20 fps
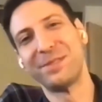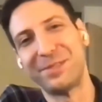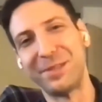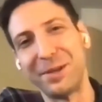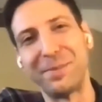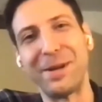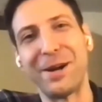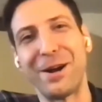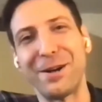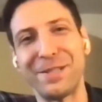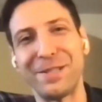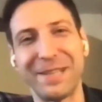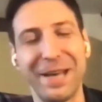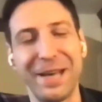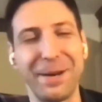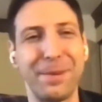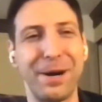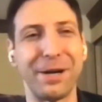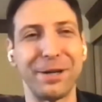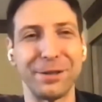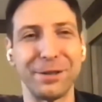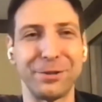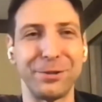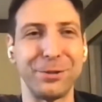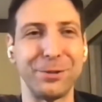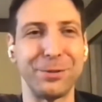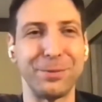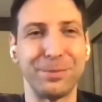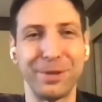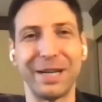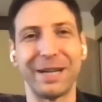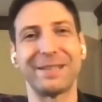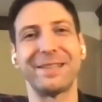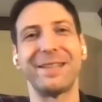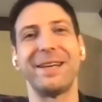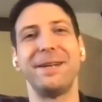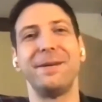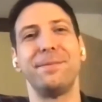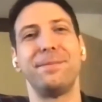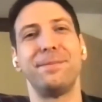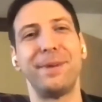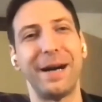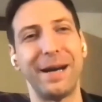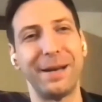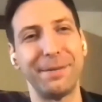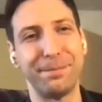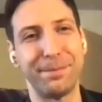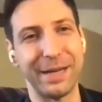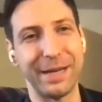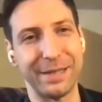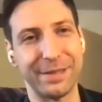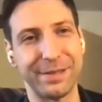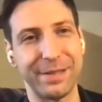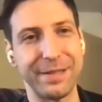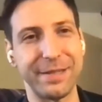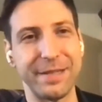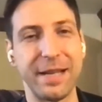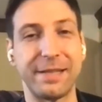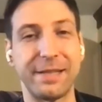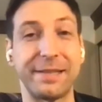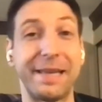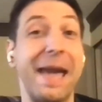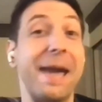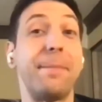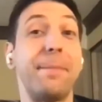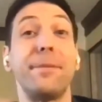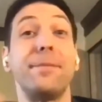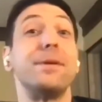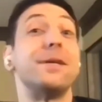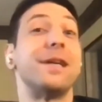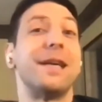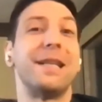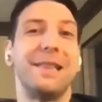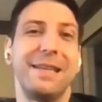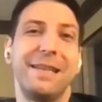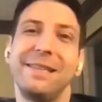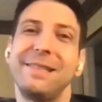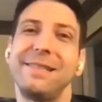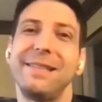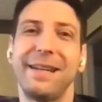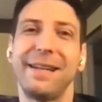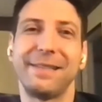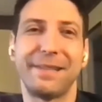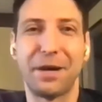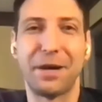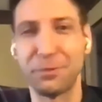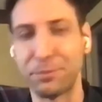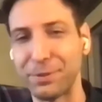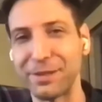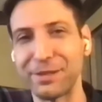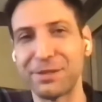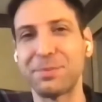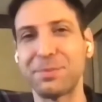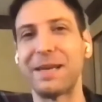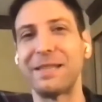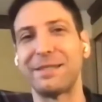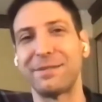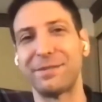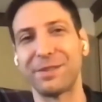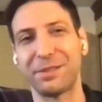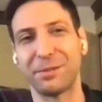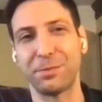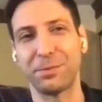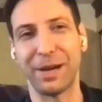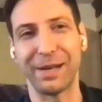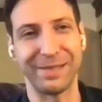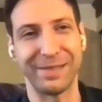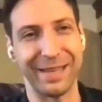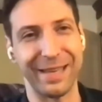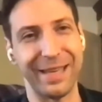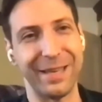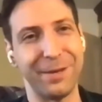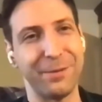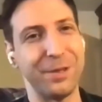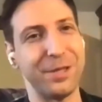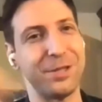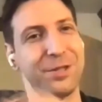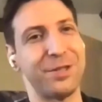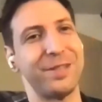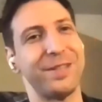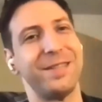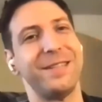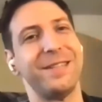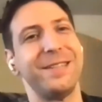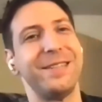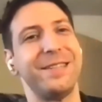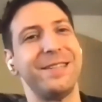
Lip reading: still be hard to get a model to predict it, but it's capable, at least in its output space, of expressing it, which